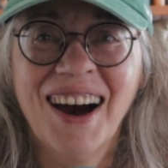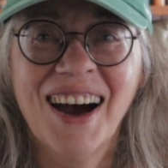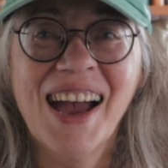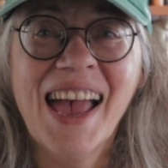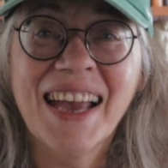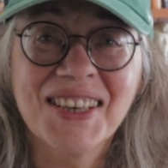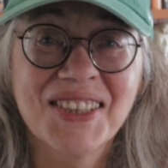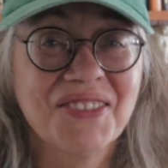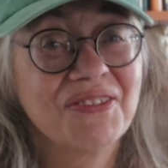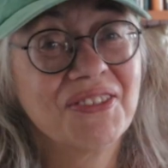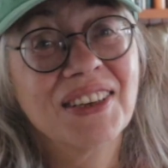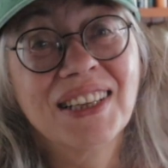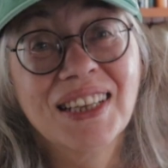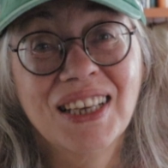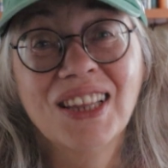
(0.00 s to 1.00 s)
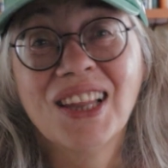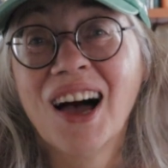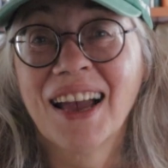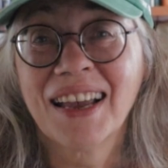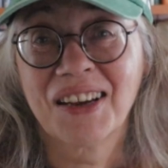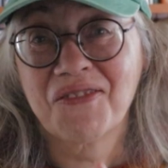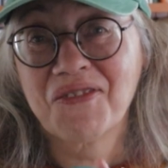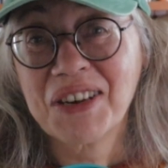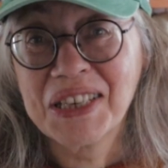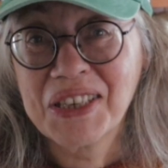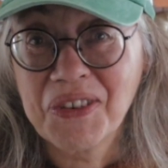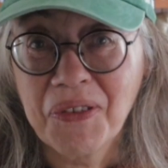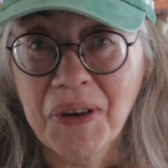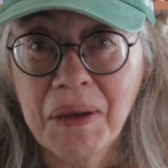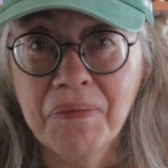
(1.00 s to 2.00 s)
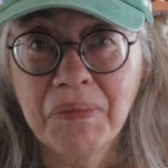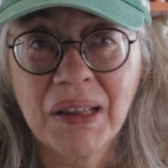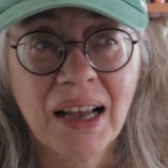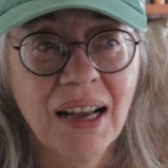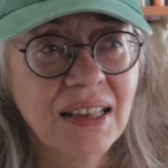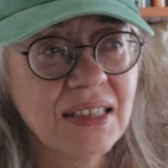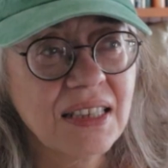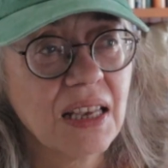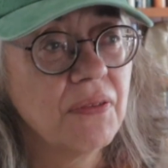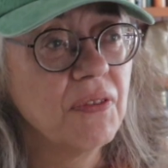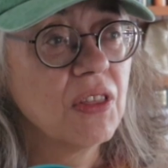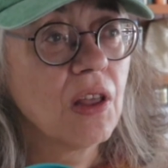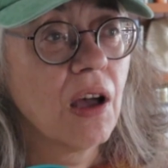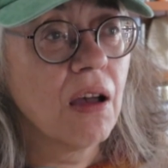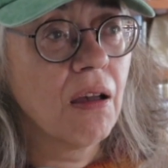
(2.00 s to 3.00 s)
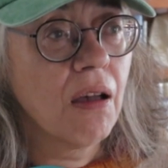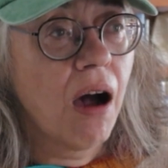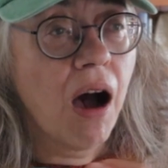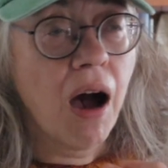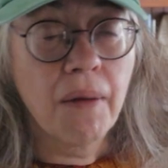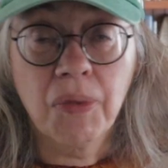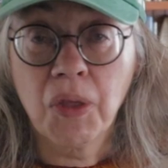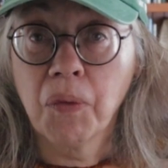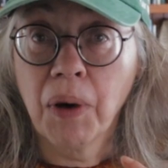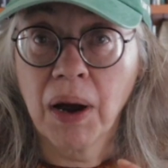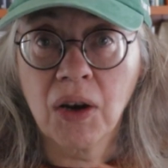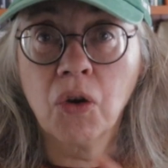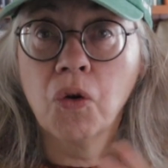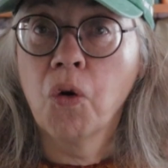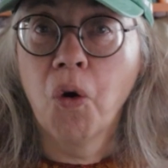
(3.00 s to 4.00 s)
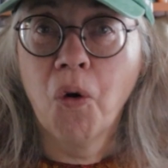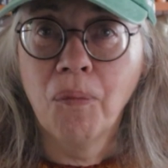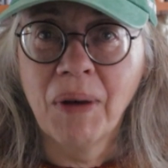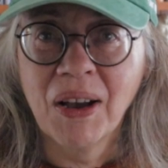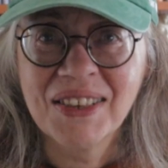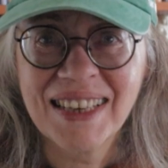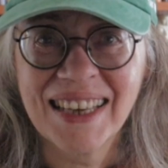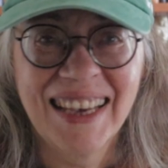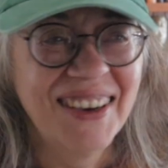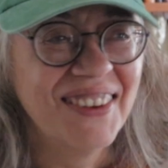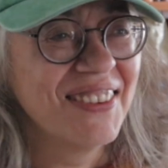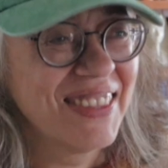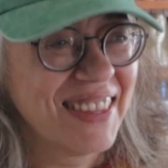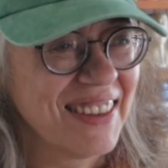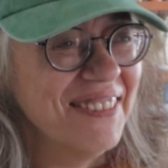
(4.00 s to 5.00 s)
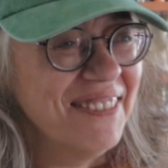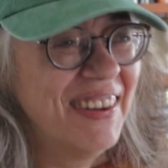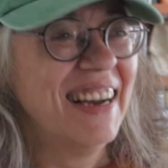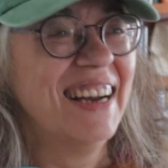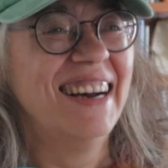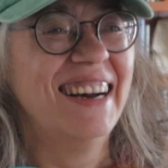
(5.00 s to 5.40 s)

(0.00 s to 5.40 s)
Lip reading: I actually really like rescuing plants, even though I'm the one who almost killed them.